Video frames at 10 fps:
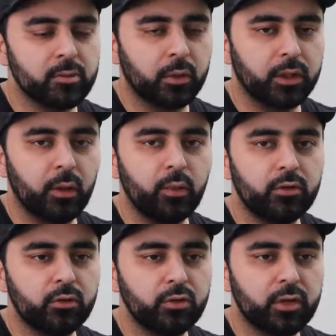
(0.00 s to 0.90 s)
But yeah, we
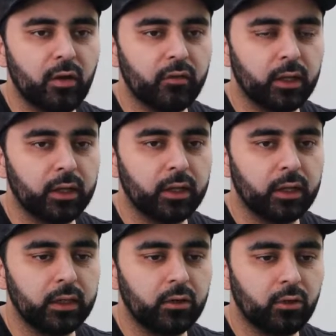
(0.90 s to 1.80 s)
do definitely
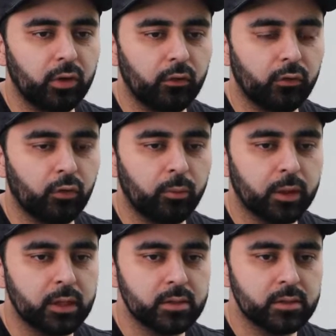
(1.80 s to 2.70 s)
need 3 or 4,
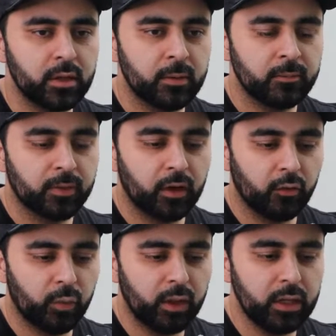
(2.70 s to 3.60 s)
because
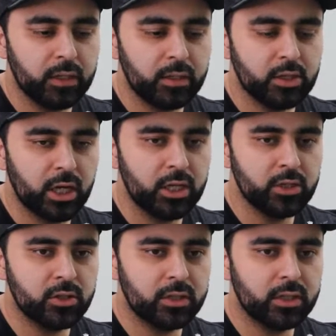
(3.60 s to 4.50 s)
if we need to
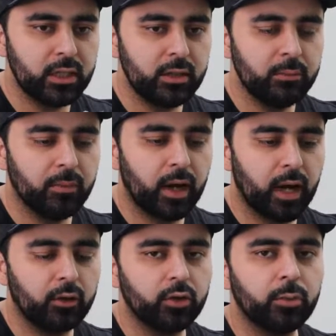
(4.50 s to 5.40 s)
change the team
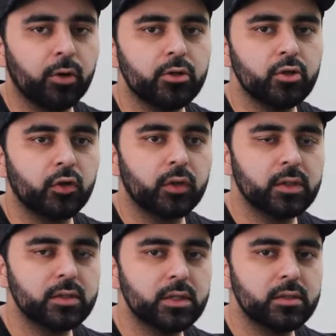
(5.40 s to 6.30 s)
at another point during
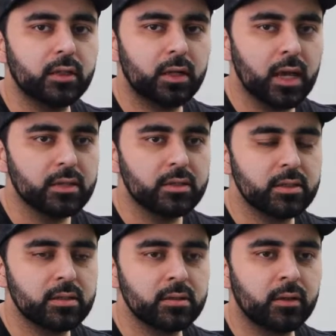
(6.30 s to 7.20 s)
the season, next
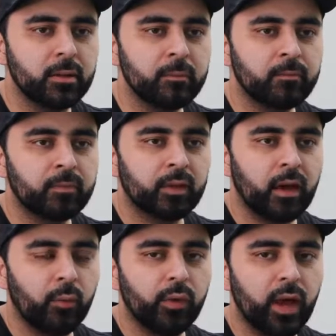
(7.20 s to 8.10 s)
season,
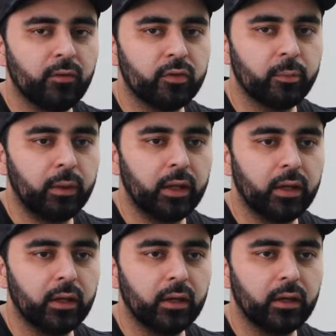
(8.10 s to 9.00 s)
and we have to
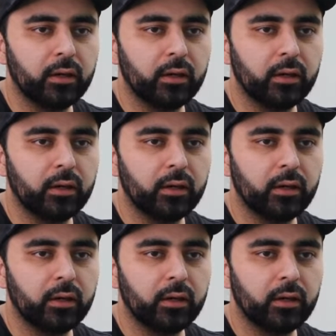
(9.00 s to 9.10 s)
play